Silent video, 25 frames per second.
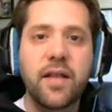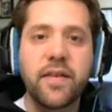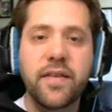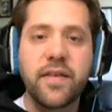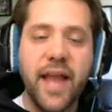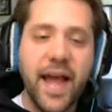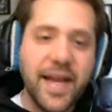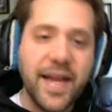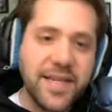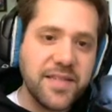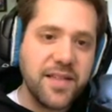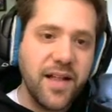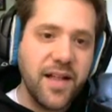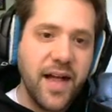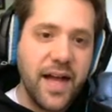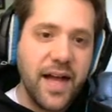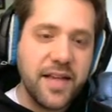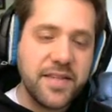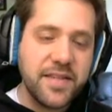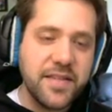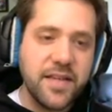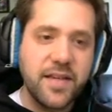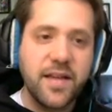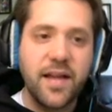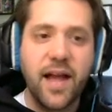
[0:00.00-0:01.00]
Next
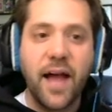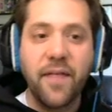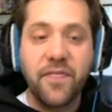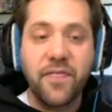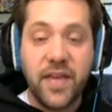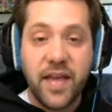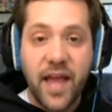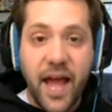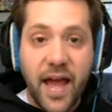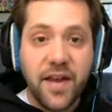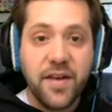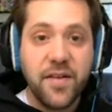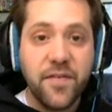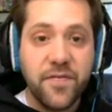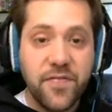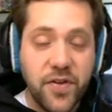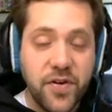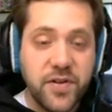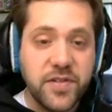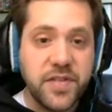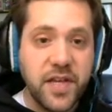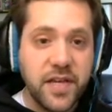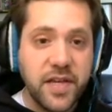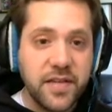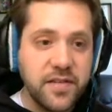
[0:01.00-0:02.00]
class, at the end of
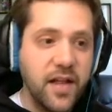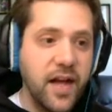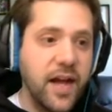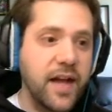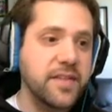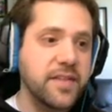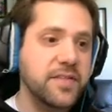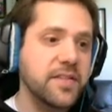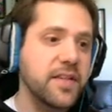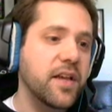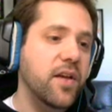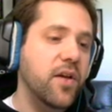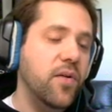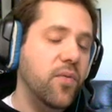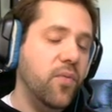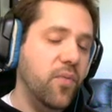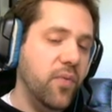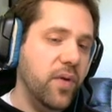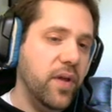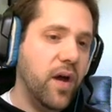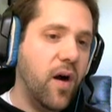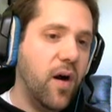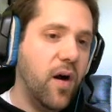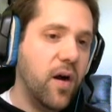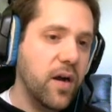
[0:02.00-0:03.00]
Thursday's class,
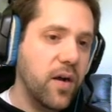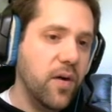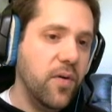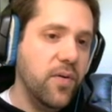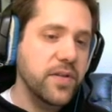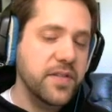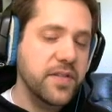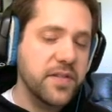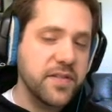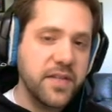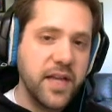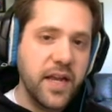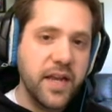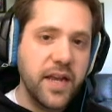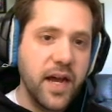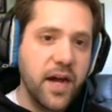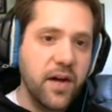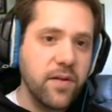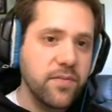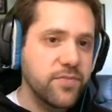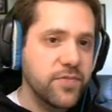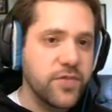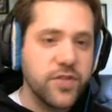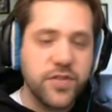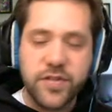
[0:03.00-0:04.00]
we are going to send
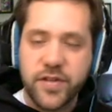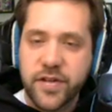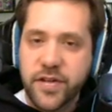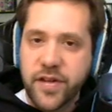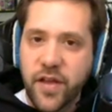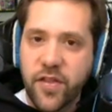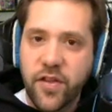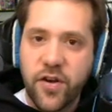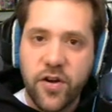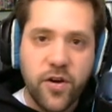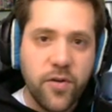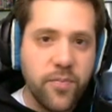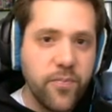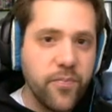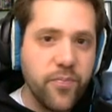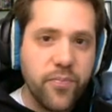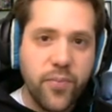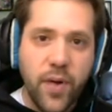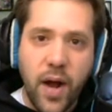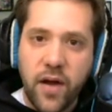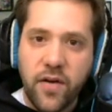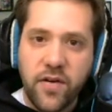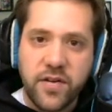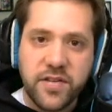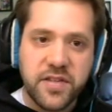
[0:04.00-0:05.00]
out just another
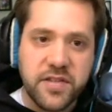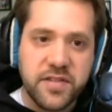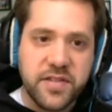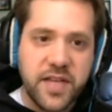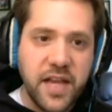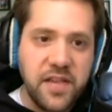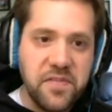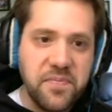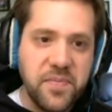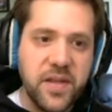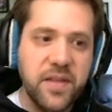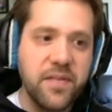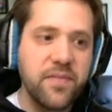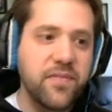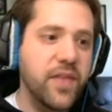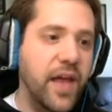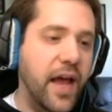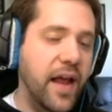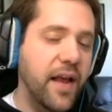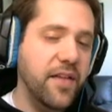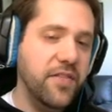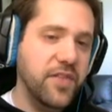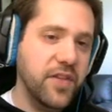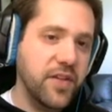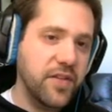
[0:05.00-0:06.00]
progress assessment
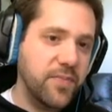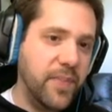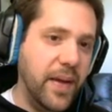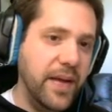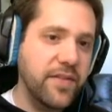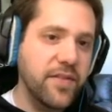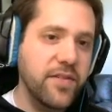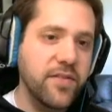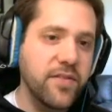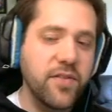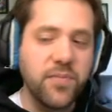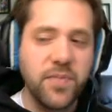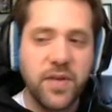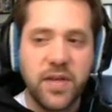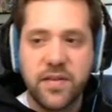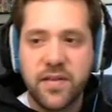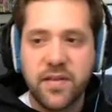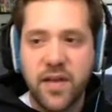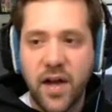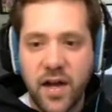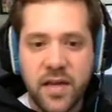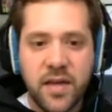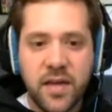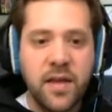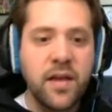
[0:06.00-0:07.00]
that is expected to be
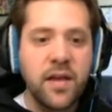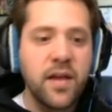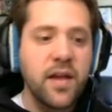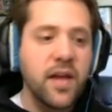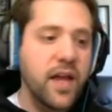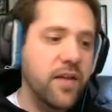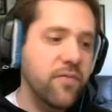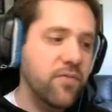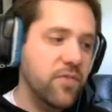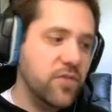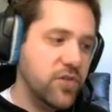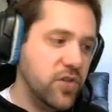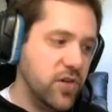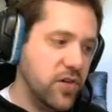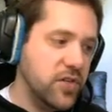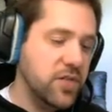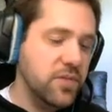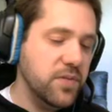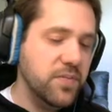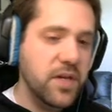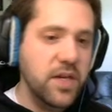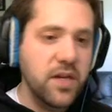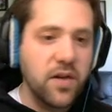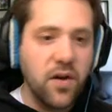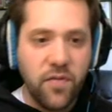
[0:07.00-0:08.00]
done and returned
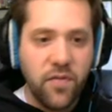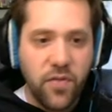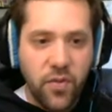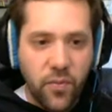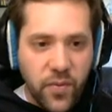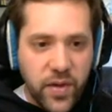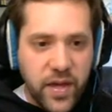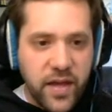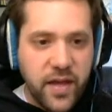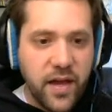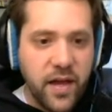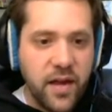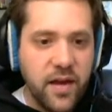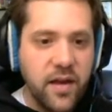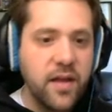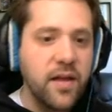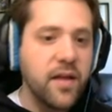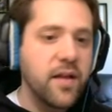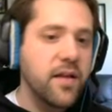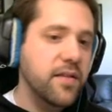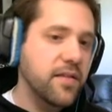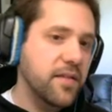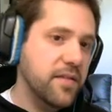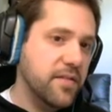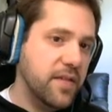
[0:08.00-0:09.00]
to me over the weekend.
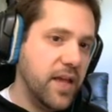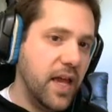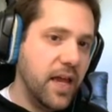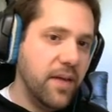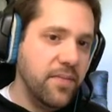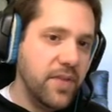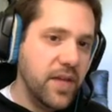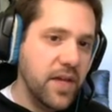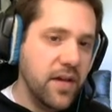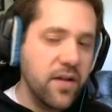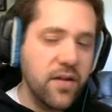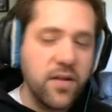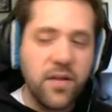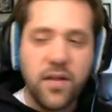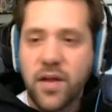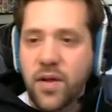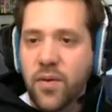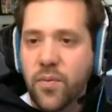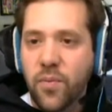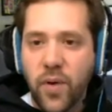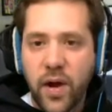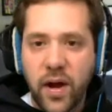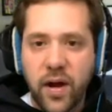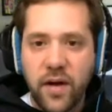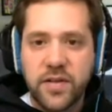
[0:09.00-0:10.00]
It's the same deal
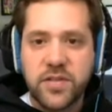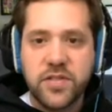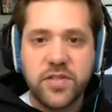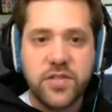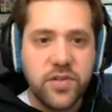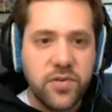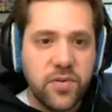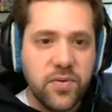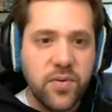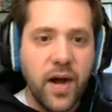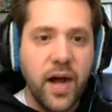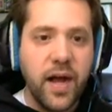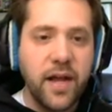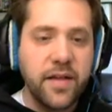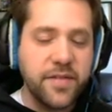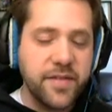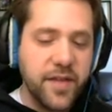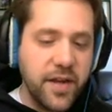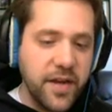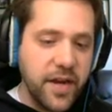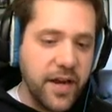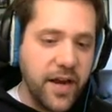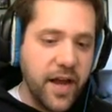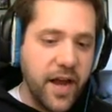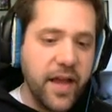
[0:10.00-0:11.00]
where it's due
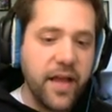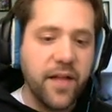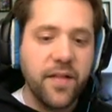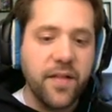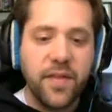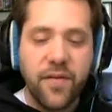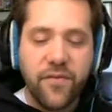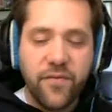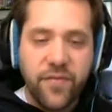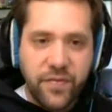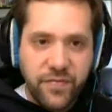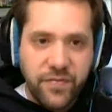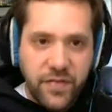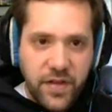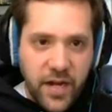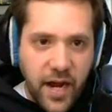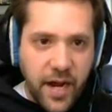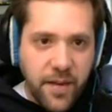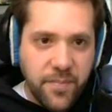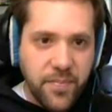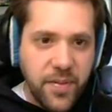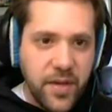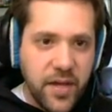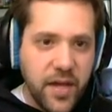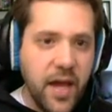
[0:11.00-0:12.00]
Sunday night,
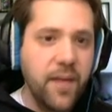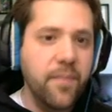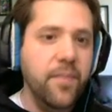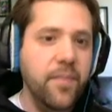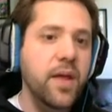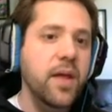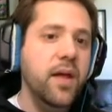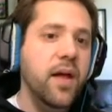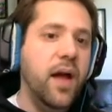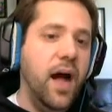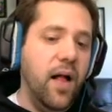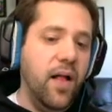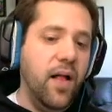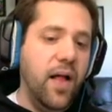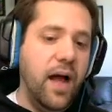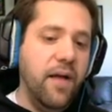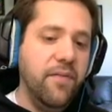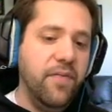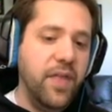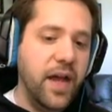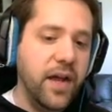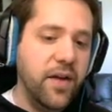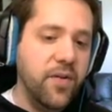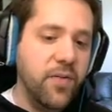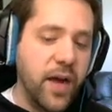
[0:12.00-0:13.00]
11:59 p.m. I'll have
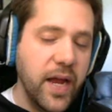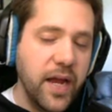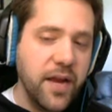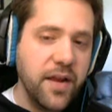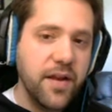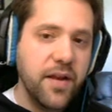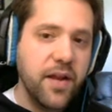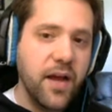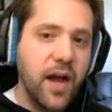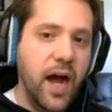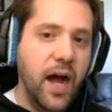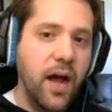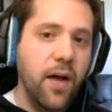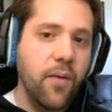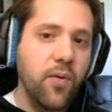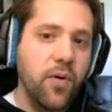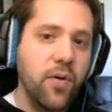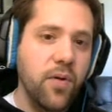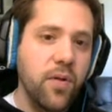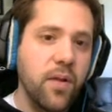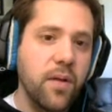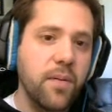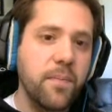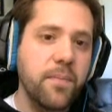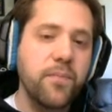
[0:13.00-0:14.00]
that graded. I
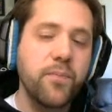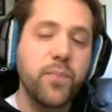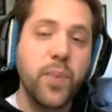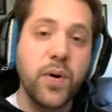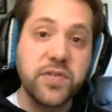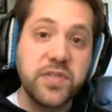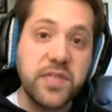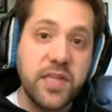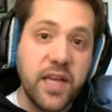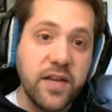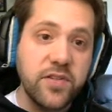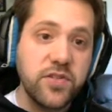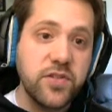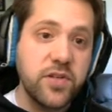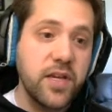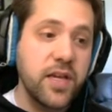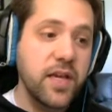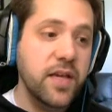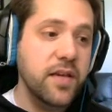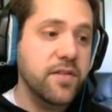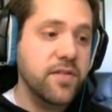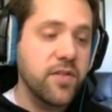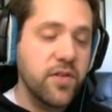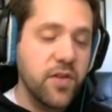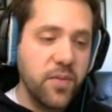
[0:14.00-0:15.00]
will post the answer
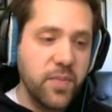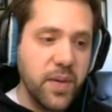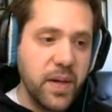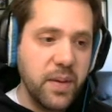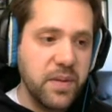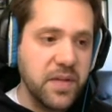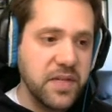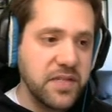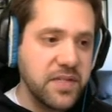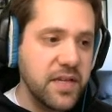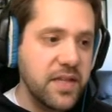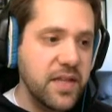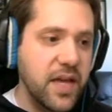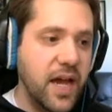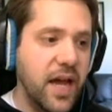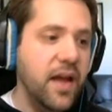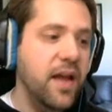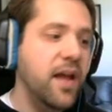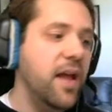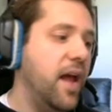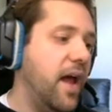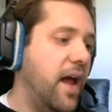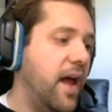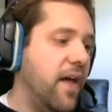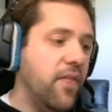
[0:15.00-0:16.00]
key so you'll be able to see that.
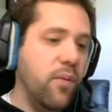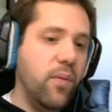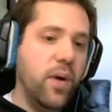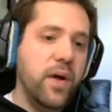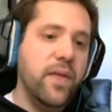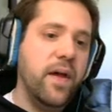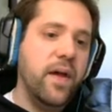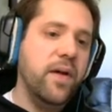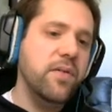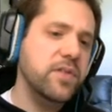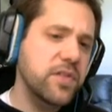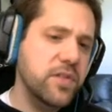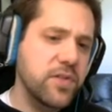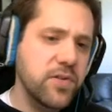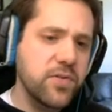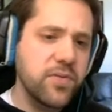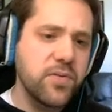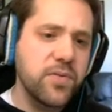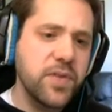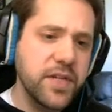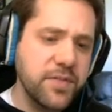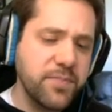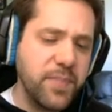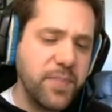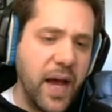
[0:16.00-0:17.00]
And the one that was due
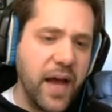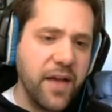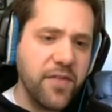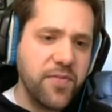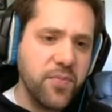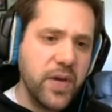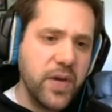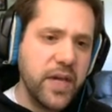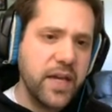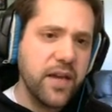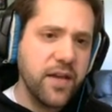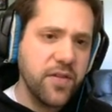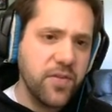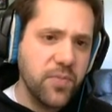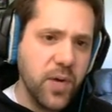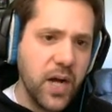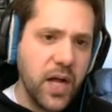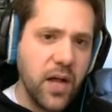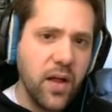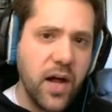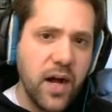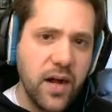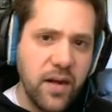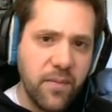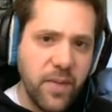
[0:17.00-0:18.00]
this past week as
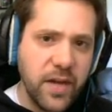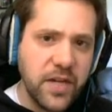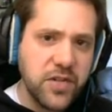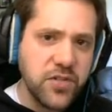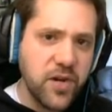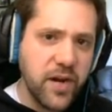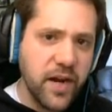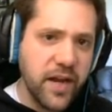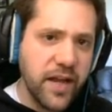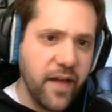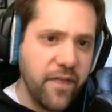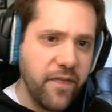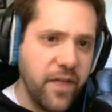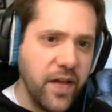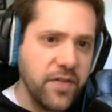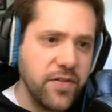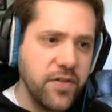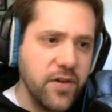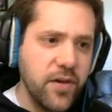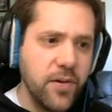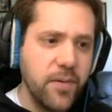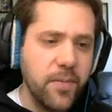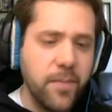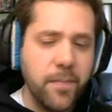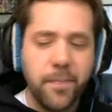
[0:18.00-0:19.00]
well, I'll make sure I get that
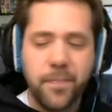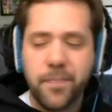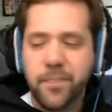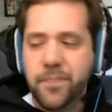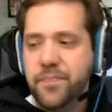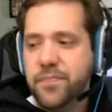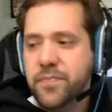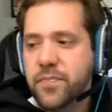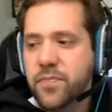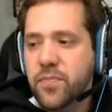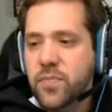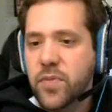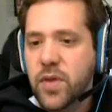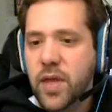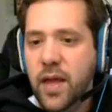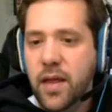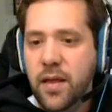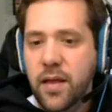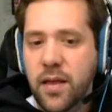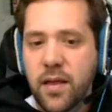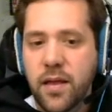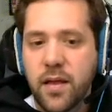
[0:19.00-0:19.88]
to you. Okay?